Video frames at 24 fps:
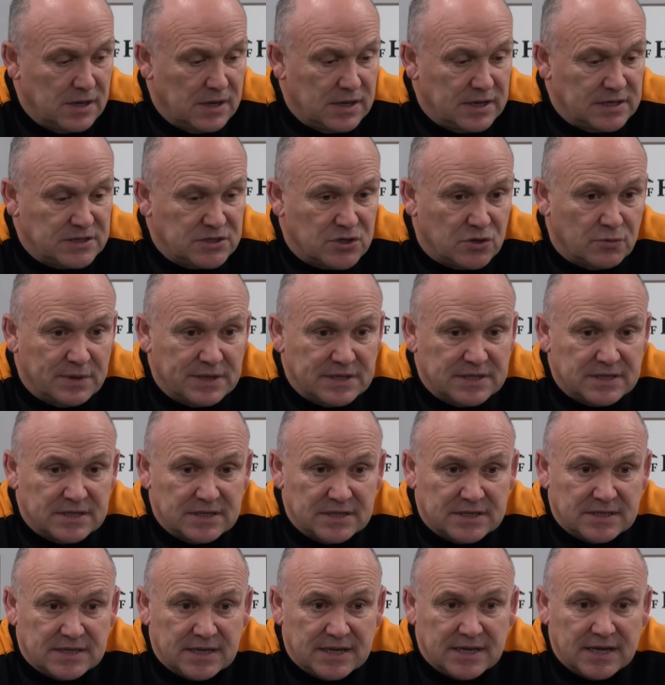He's come into
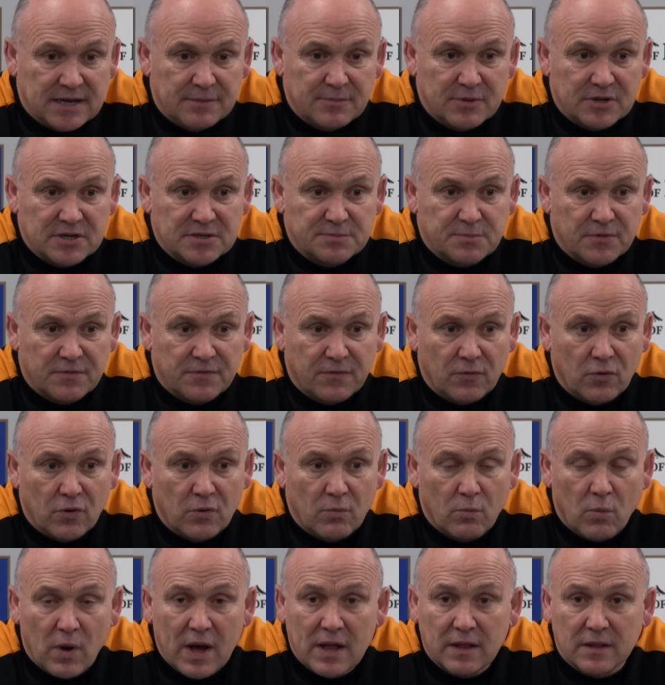the team and he's
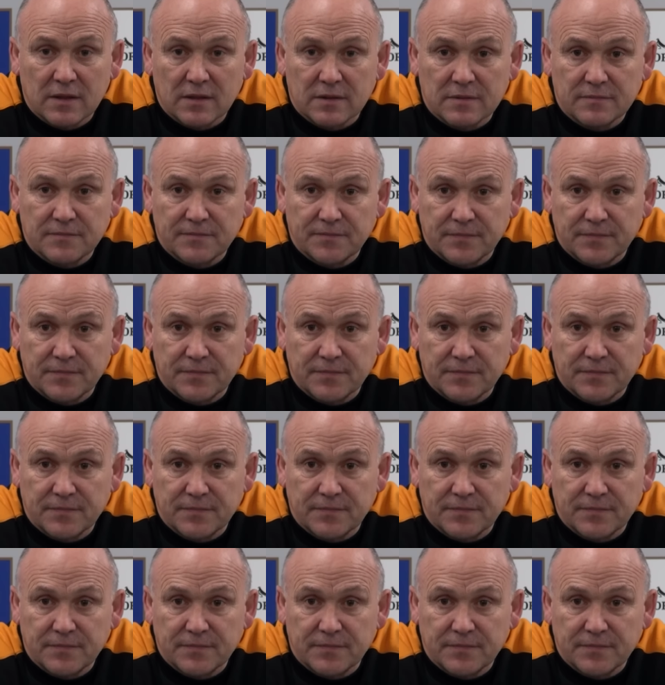performed well.